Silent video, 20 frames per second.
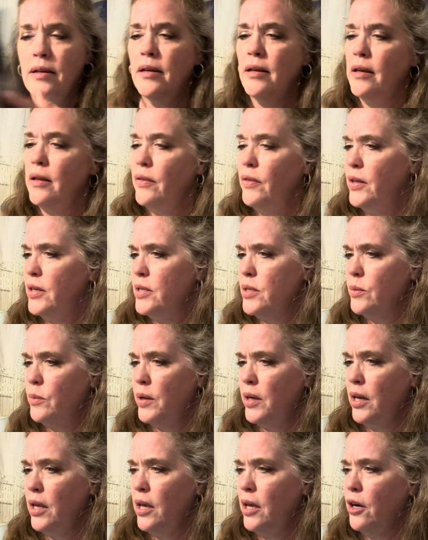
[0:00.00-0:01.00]
this
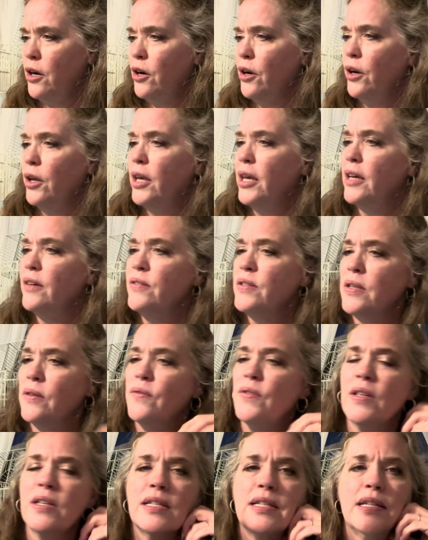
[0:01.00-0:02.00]
one here, Gifts of
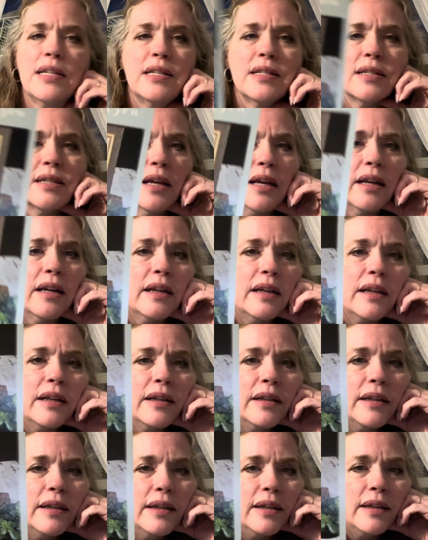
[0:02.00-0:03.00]
the Season.
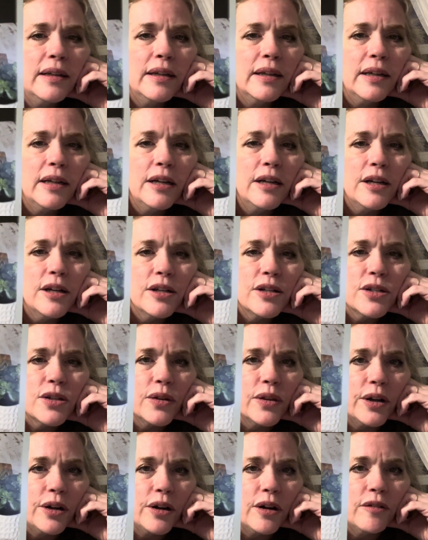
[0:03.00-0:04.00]
So
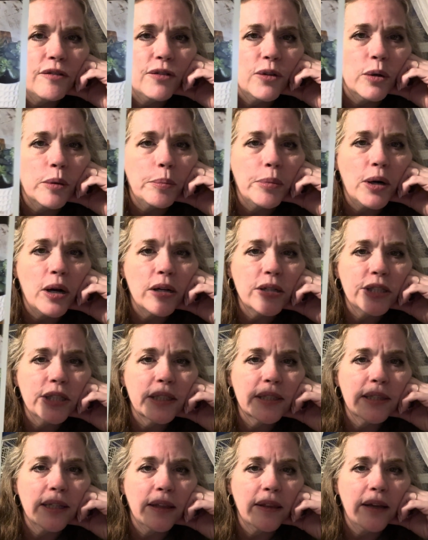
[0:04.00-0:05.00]
there are 4
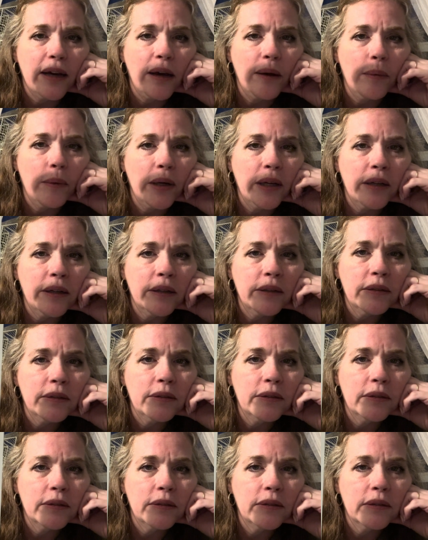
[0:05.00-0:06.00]
projects in that one.
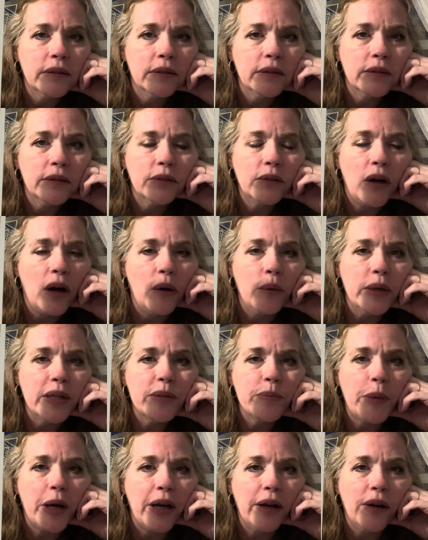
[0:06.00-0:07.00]
Always
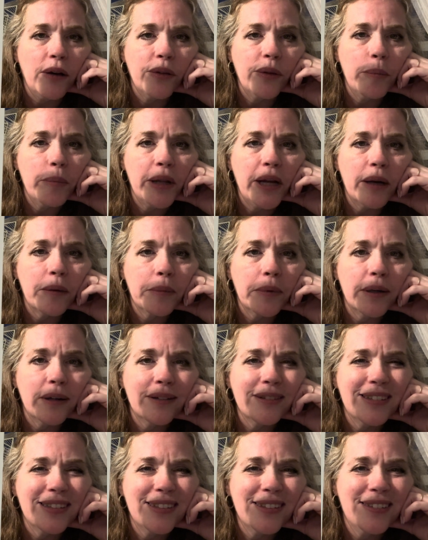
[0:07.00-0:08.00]
buy all the
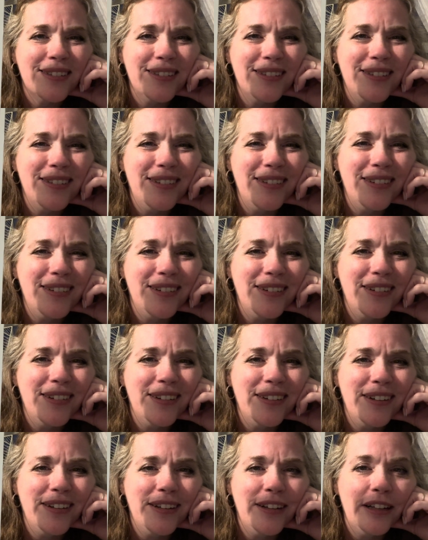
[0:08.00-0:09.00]
Blackbirds.
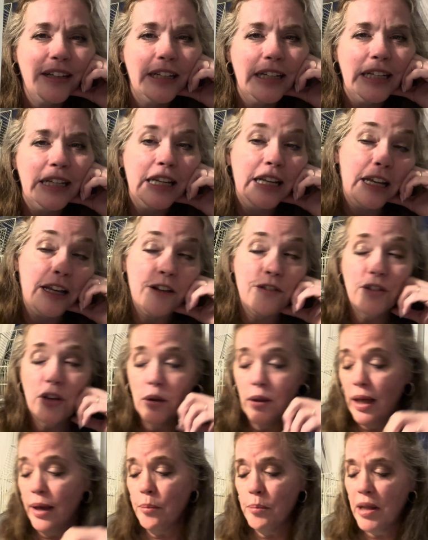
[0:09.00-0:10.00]
If you
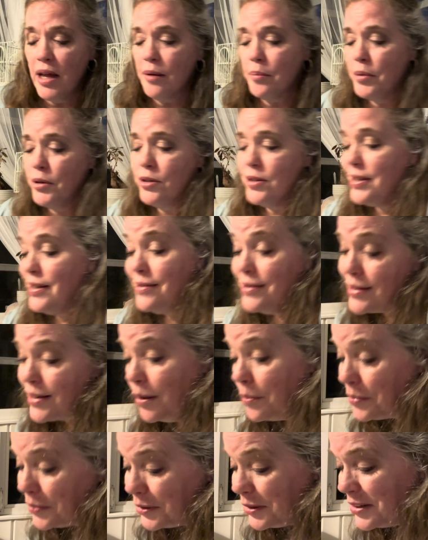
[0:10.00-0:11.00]
like Blackbirds and
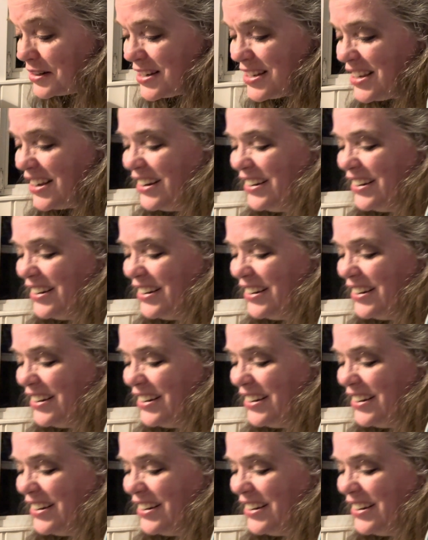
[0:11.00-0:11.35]
samplers.